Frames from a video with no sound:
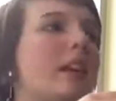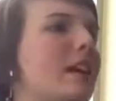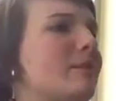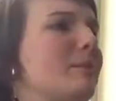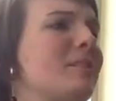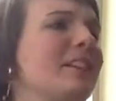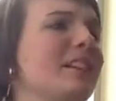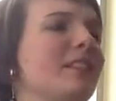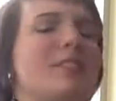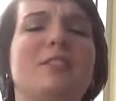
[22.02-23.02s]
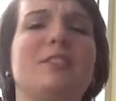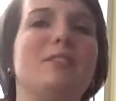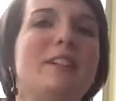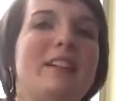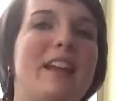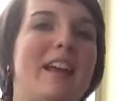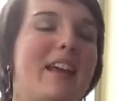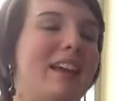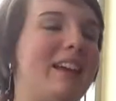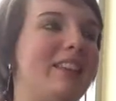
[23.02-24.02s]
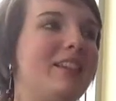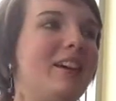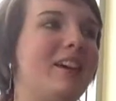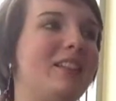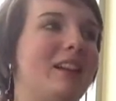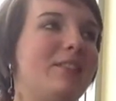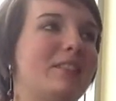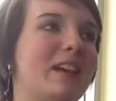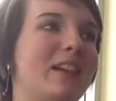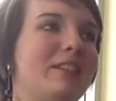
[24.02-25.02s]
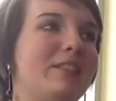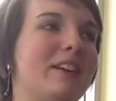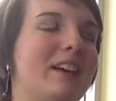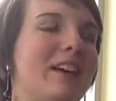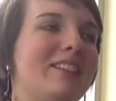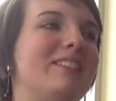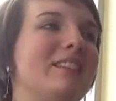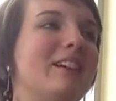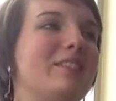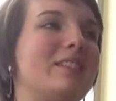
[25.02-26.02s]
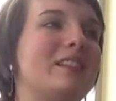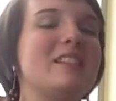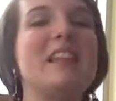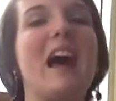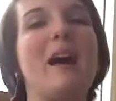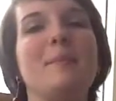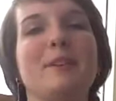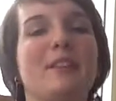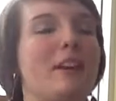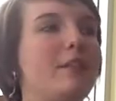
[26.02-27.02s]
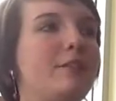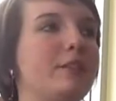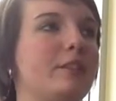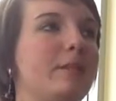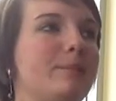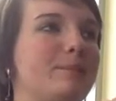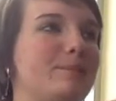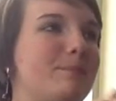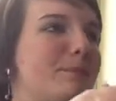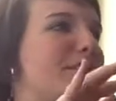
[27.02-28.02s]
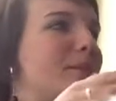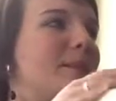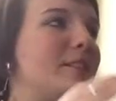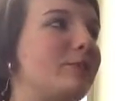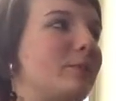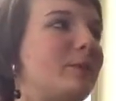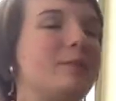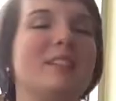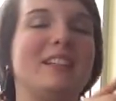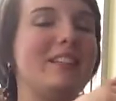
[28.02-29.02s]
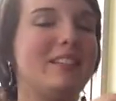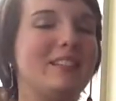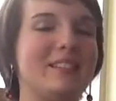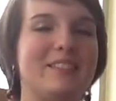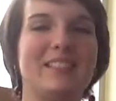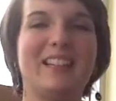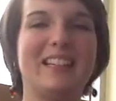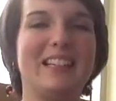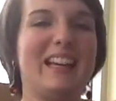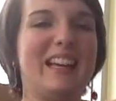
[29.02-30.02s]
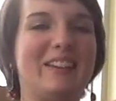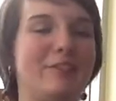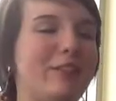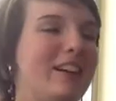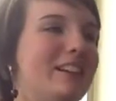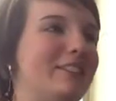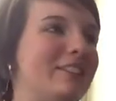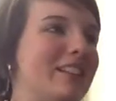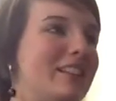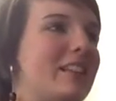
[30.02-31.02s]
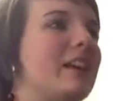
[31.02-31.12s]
I remember sitting in the circle one day, and I thought a lot of it's kind of, I was a snob, so I thought a few of the pieces were a bit ridiculous. And I was kind of like, I don't know if I want to do this.